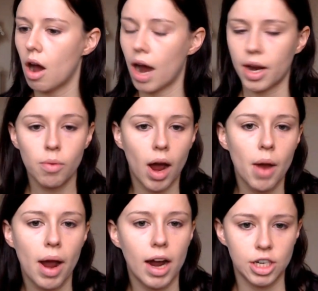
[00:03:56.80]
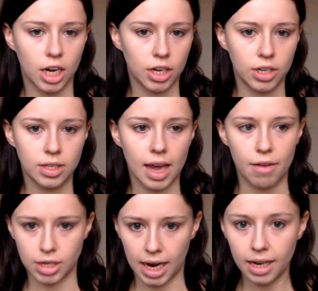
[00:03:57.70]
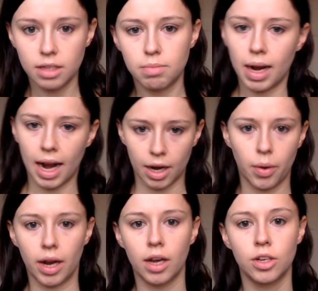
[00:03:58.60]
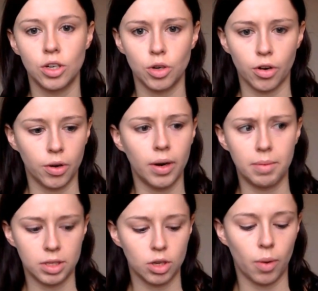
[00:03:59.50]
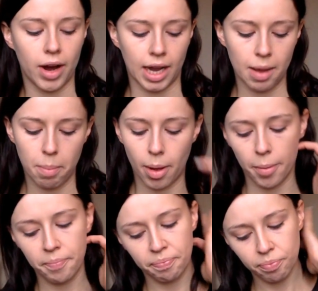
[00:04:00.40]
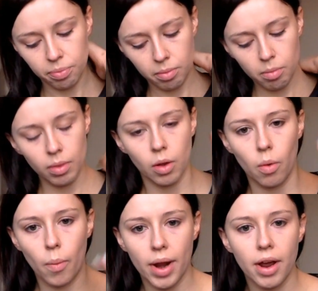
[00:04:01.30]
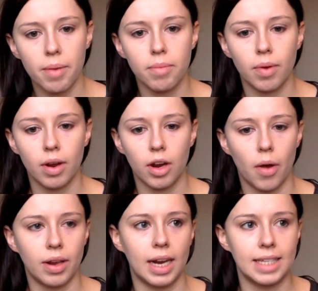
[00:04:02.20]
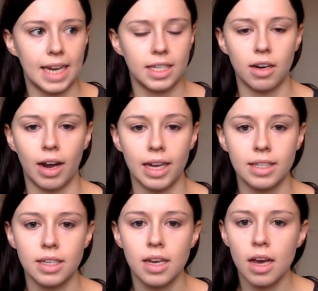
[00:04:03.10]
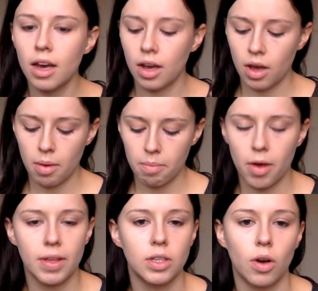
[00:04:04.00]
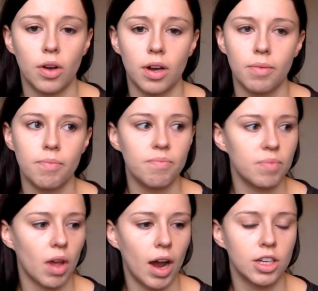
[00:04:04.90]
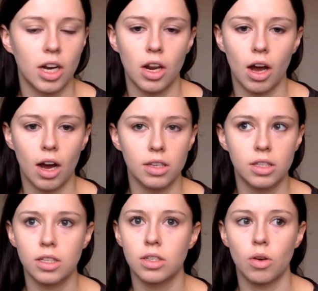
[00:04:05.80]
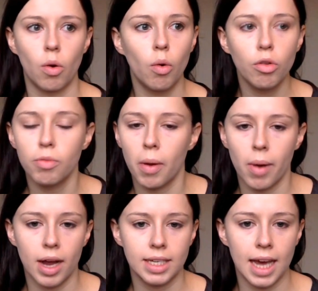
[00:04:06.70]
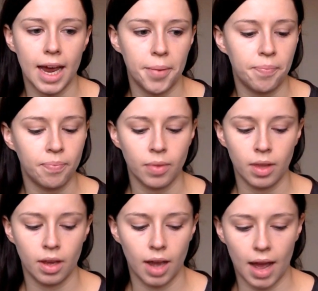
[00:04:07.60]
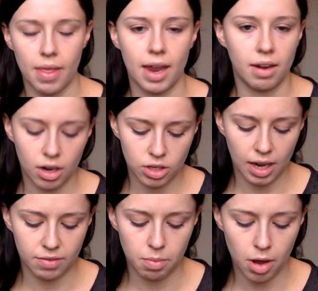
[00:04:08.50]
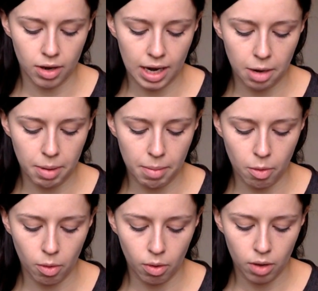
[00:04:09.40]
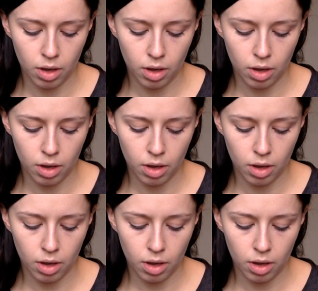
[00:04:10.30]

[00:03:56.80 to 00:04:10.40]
wear eyeshadows every day. It's my like quick tutorial, and I'm wearing it. But when I'm going like day to night, put this on. Eyeshadow lasts all through my work day, and then I just have to put in a little bit more,